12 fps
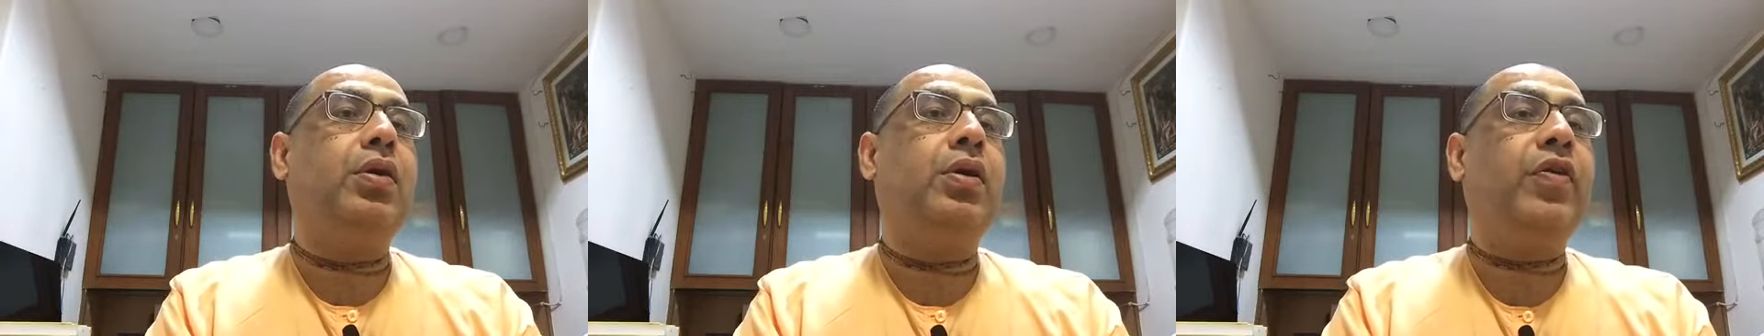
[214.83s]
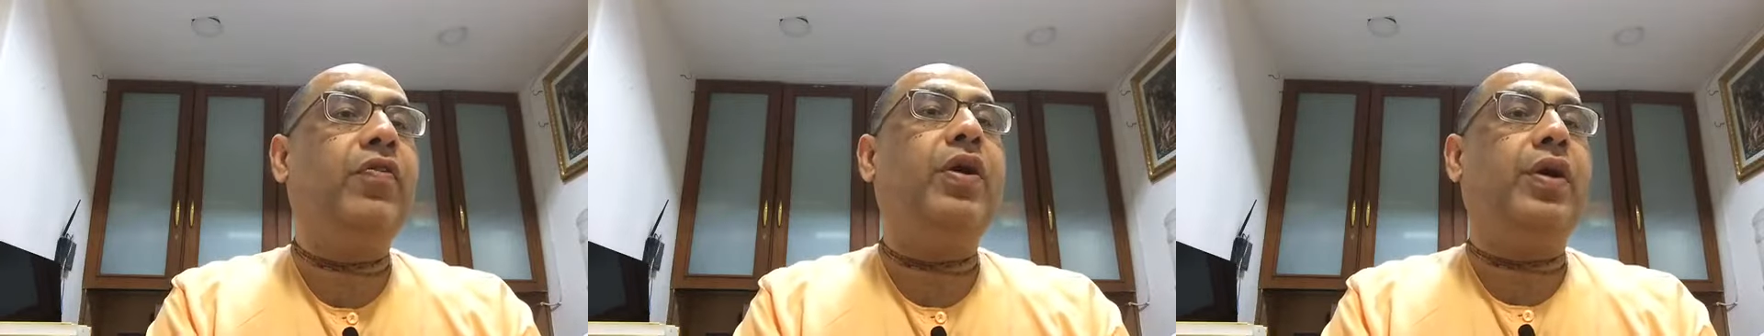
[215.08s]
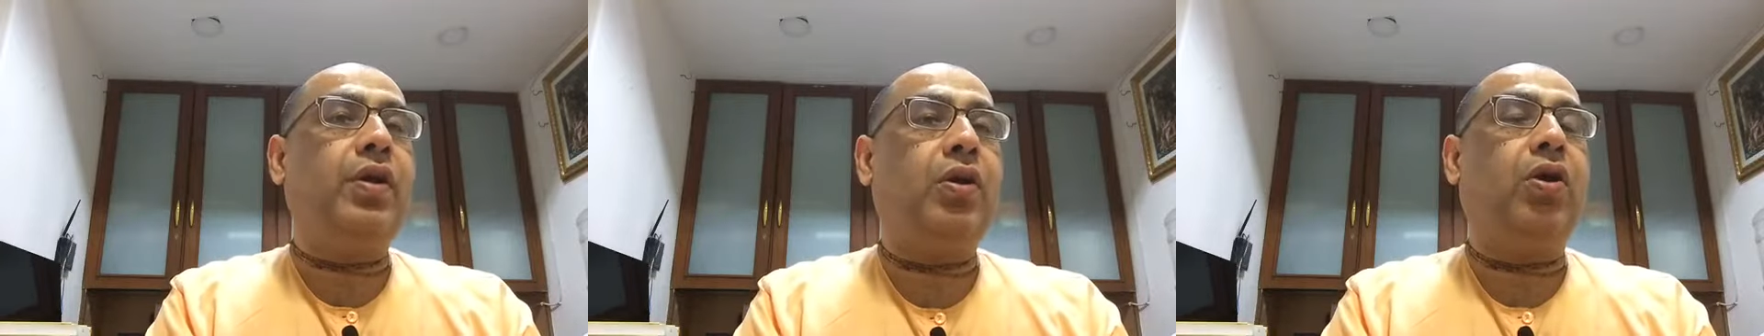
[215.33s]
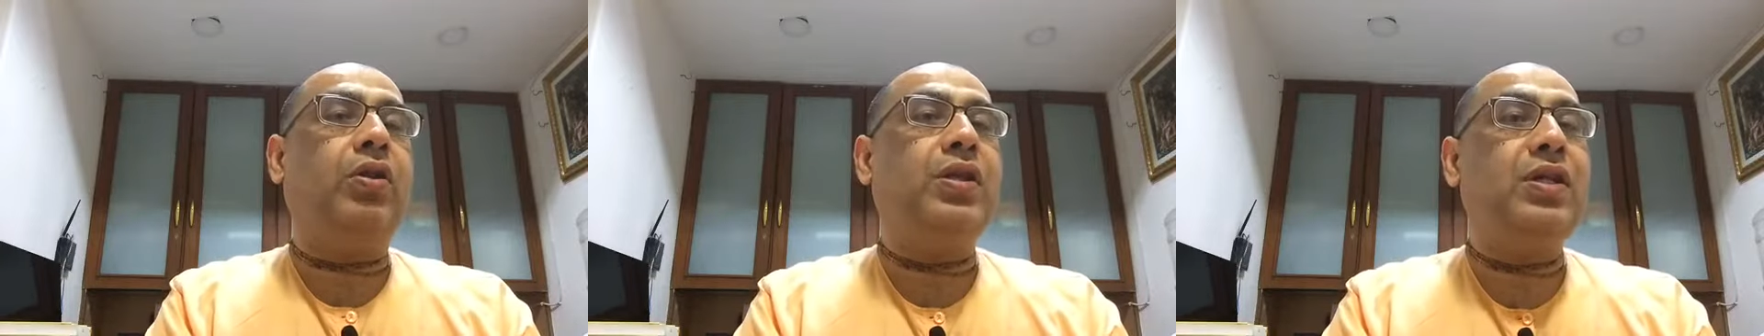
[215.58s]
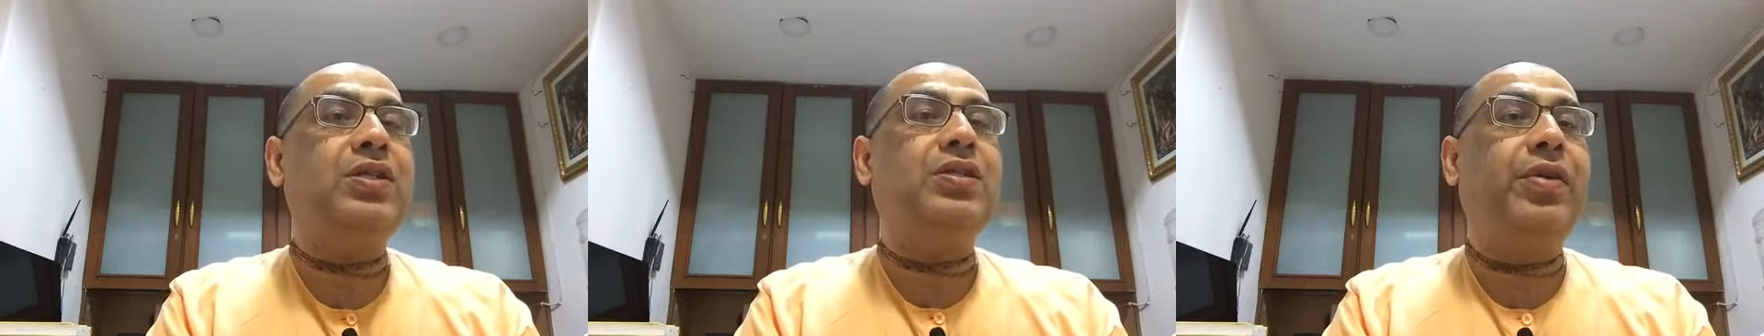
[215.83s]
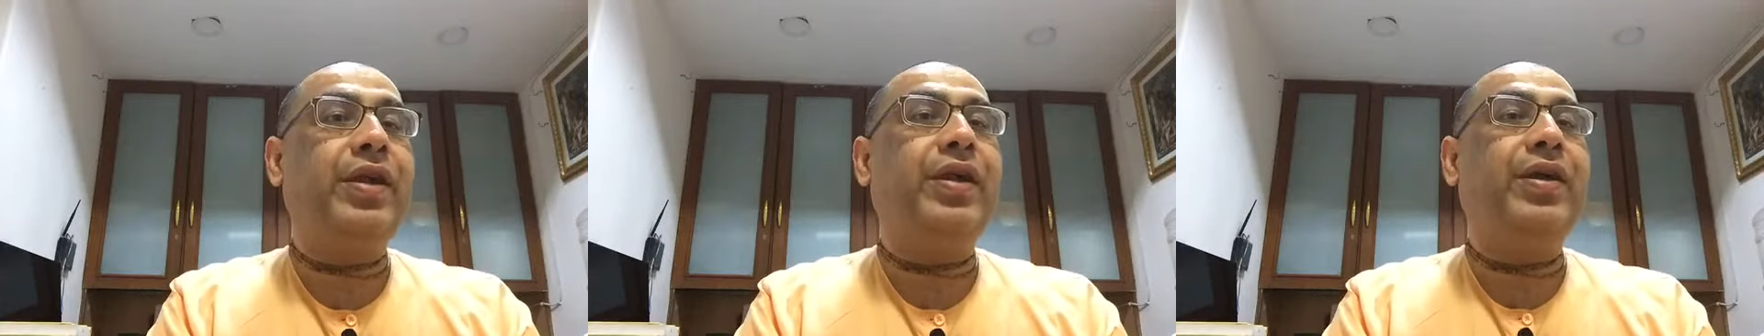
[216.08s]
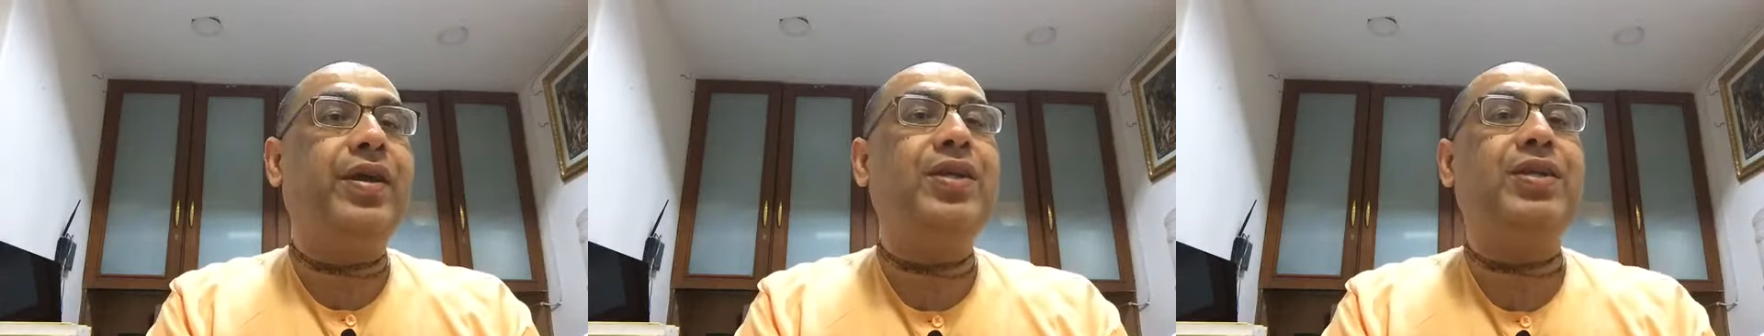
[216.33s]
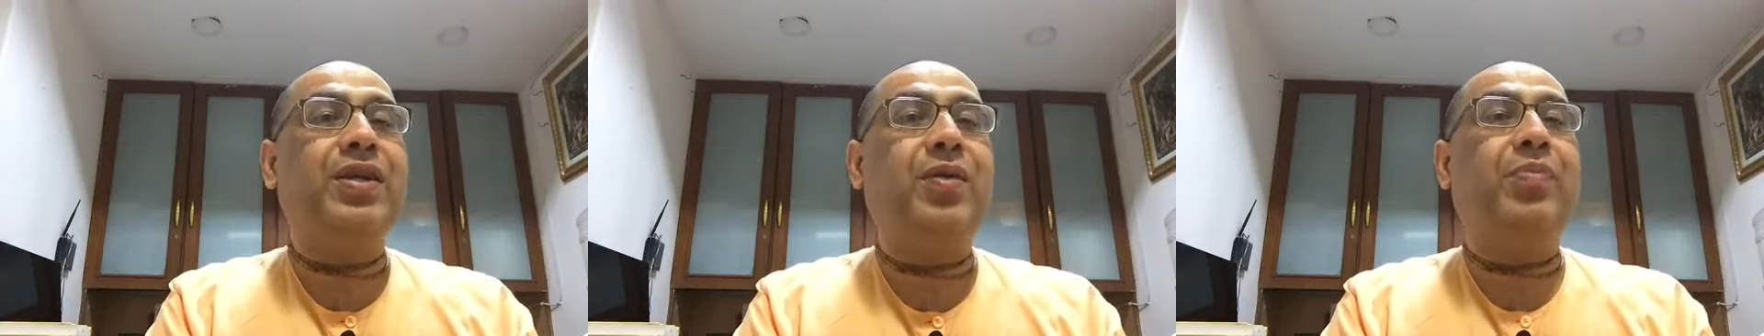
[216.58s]
river on the street,
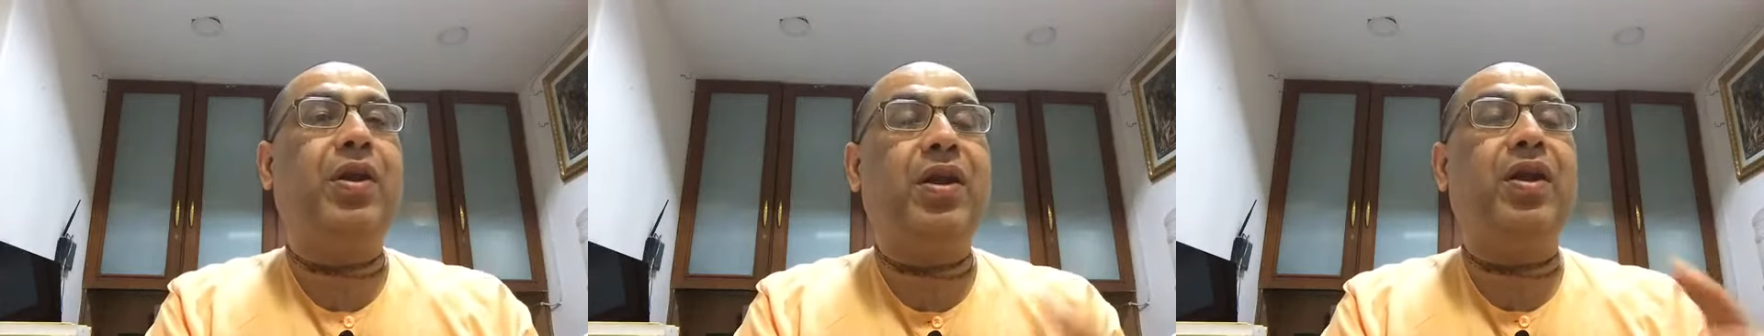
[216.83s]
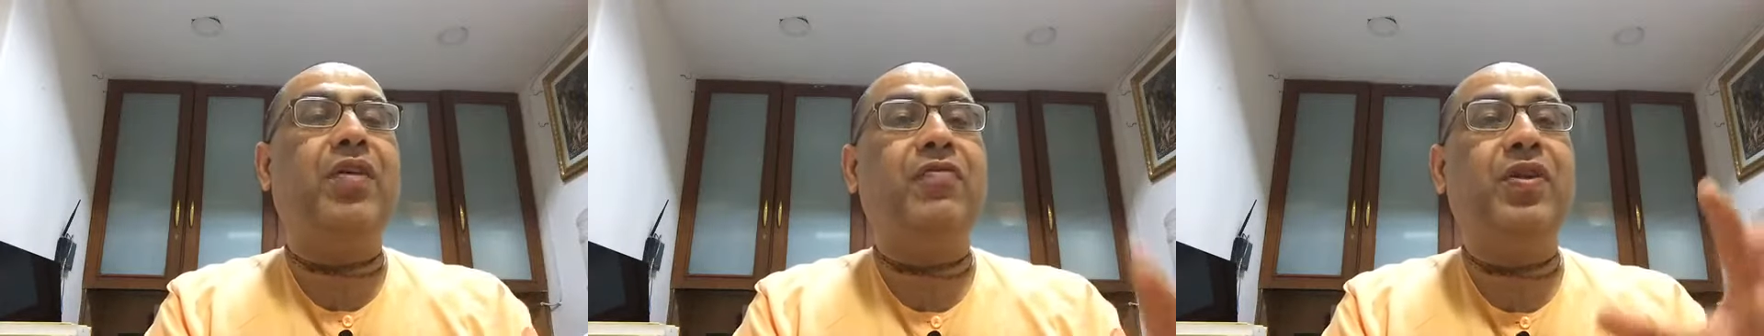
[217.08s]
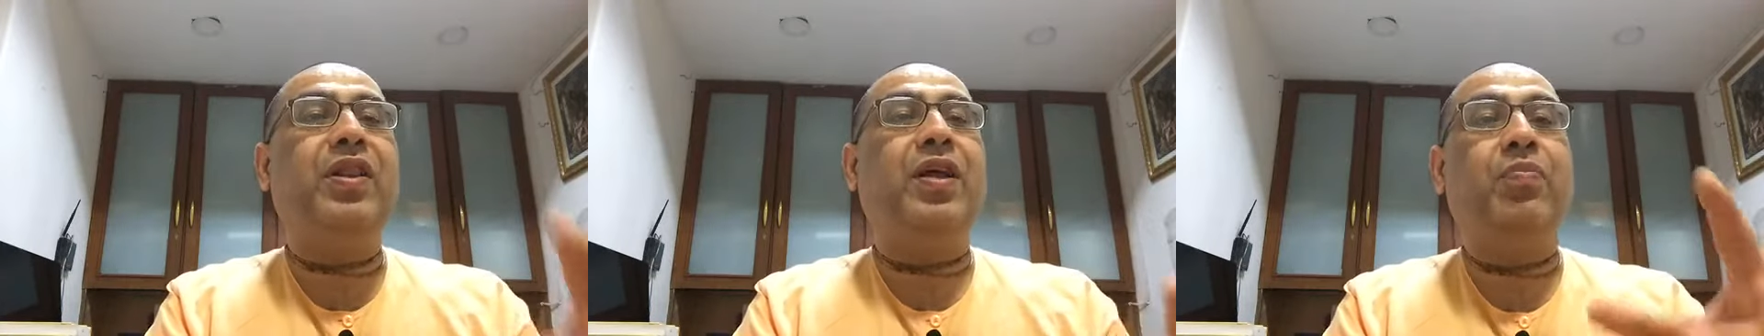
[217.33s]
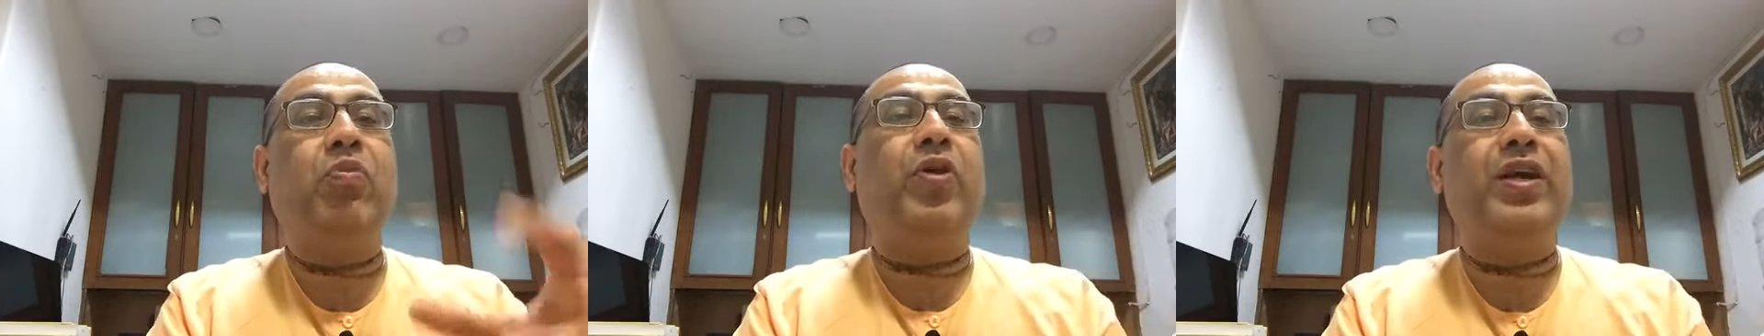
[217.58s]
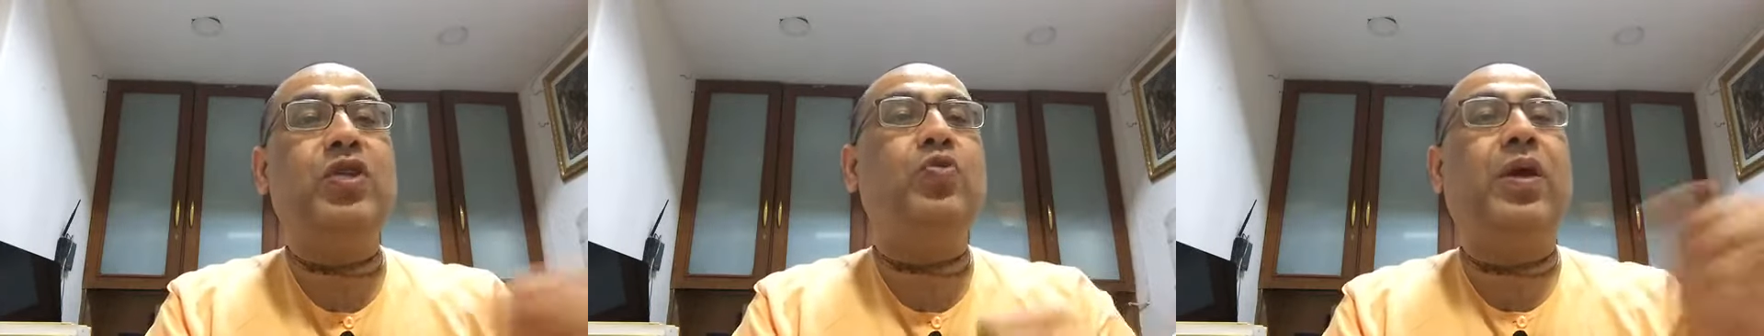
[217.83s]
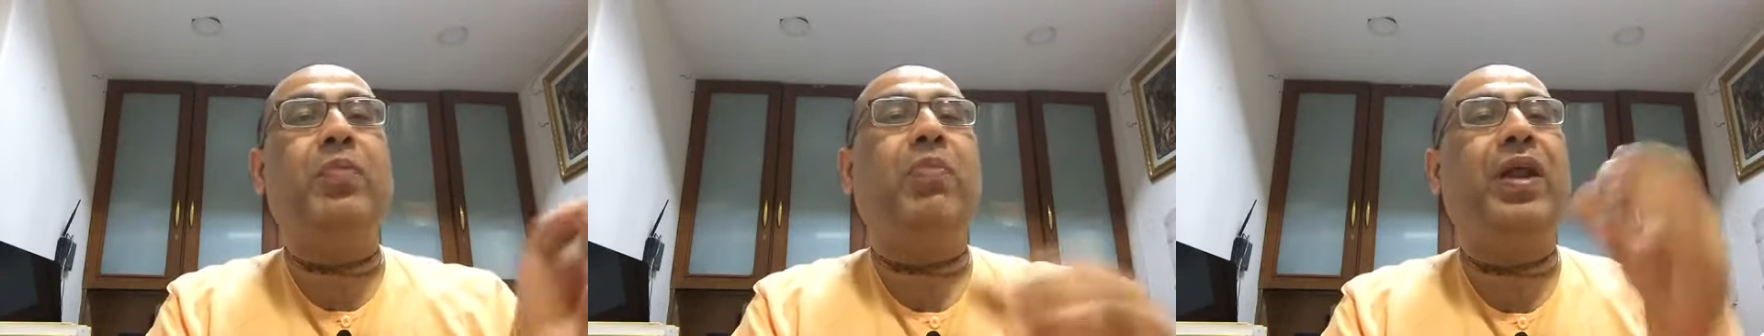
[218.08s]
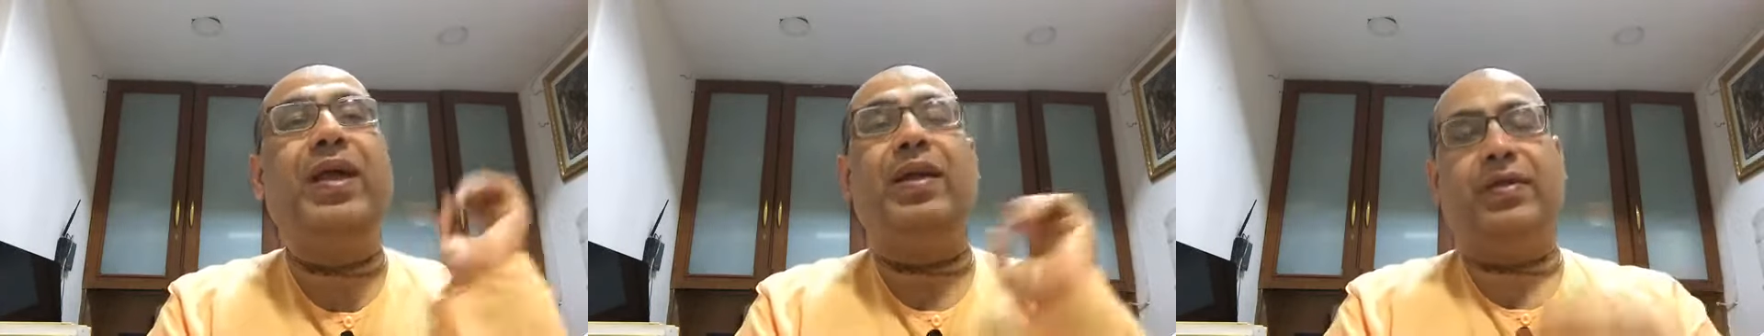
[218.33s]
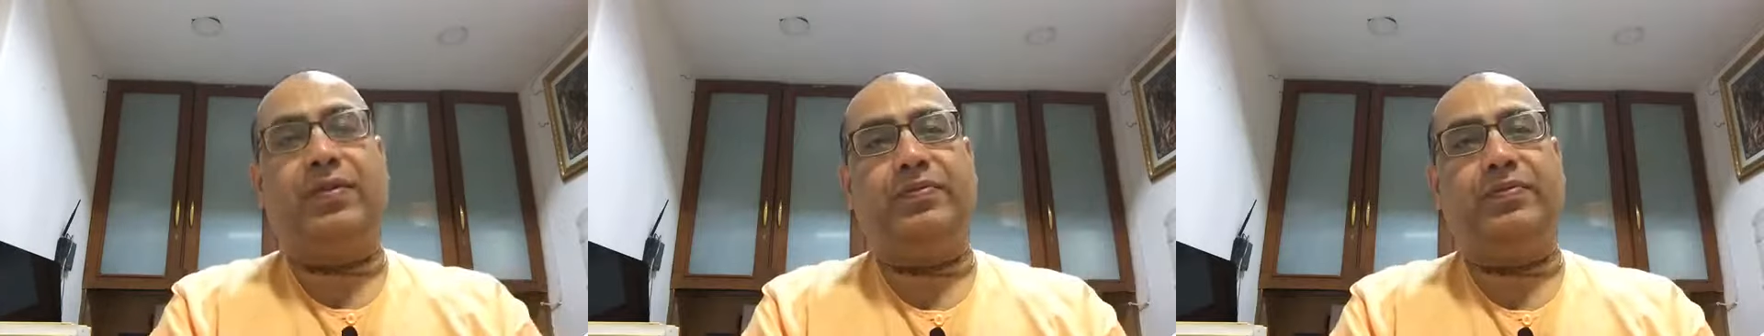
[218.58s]
Krishna, Balram with their boys were playing.